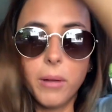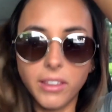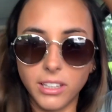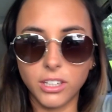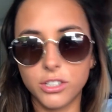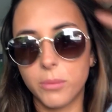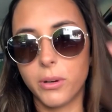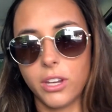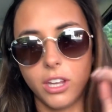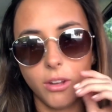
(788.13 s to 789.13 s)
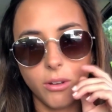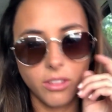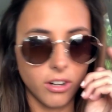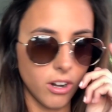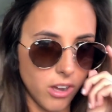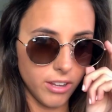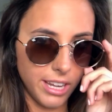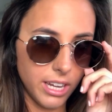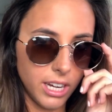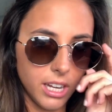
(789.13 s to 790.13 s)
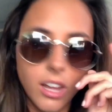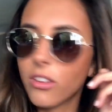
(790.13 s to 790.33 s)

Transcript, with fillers: Um, I think they're super cute, and they're not like any